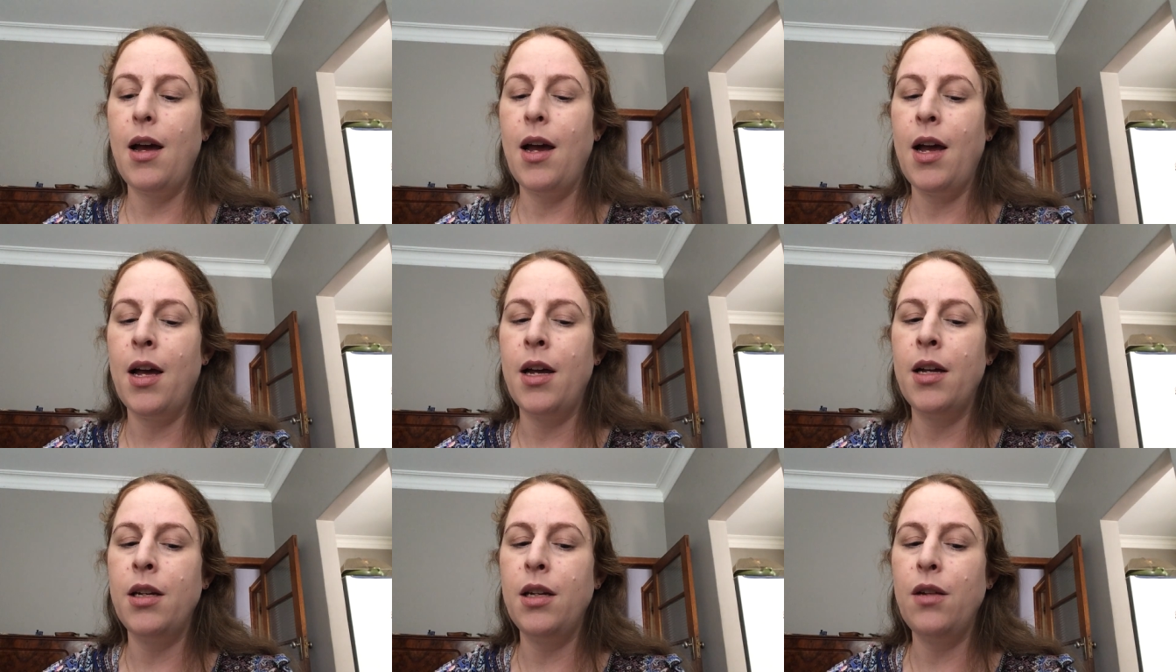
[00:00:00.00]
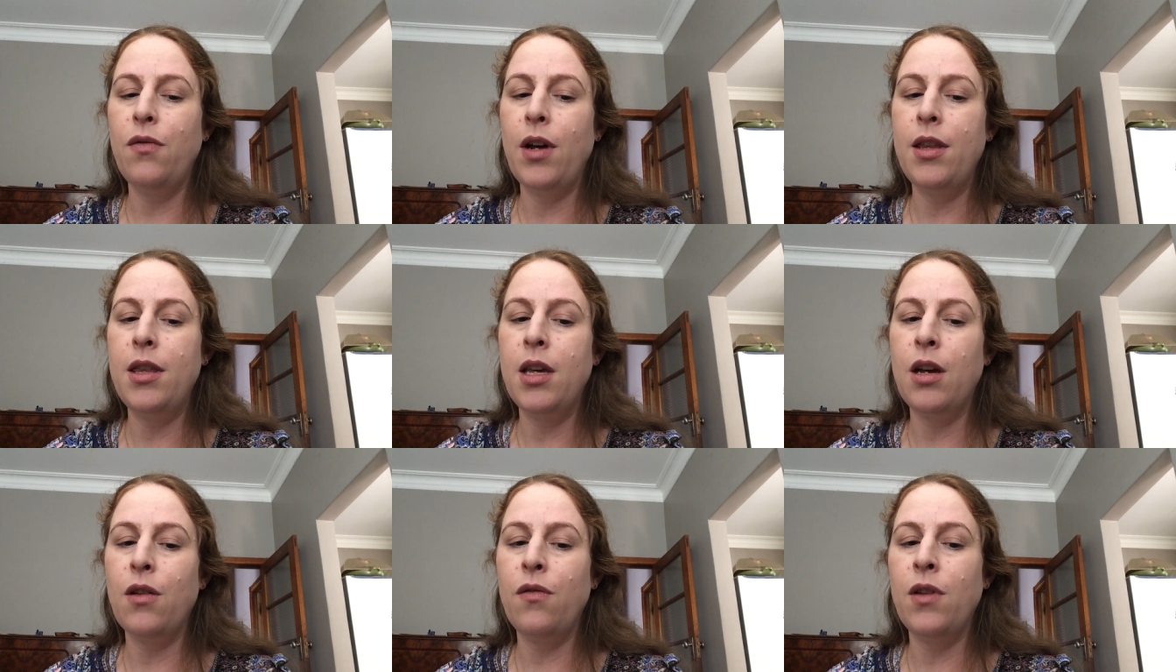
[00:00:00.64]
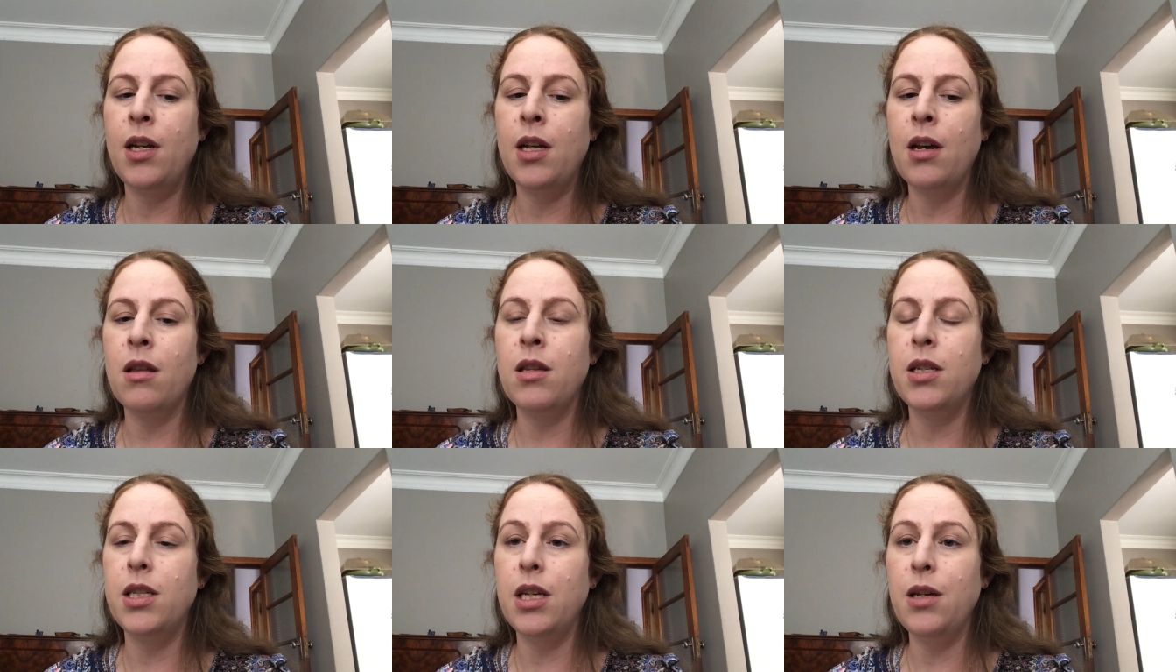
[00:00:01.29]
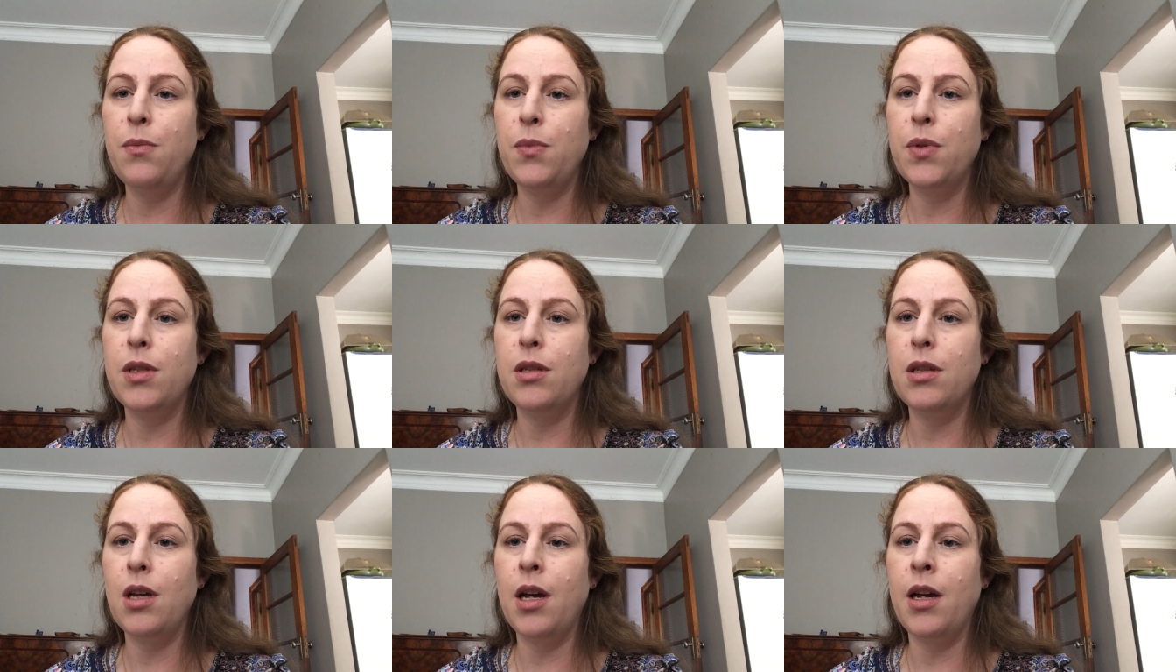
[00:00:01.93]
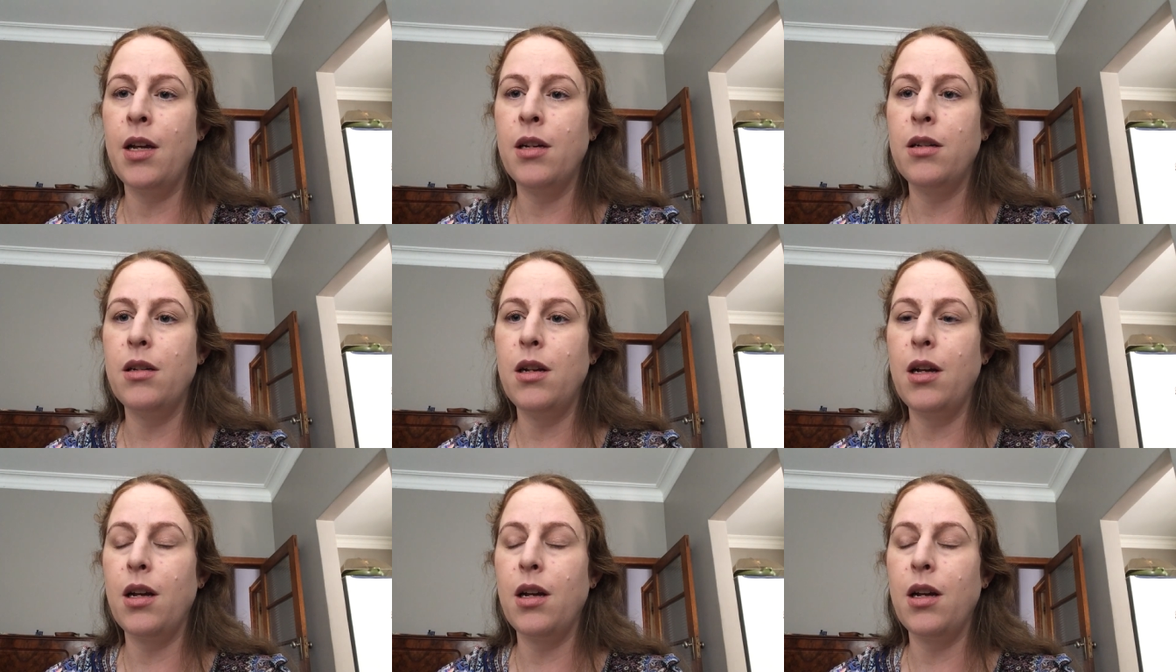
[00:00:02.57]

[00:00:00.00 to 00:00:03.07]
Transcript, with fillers: And if I think of any other tips and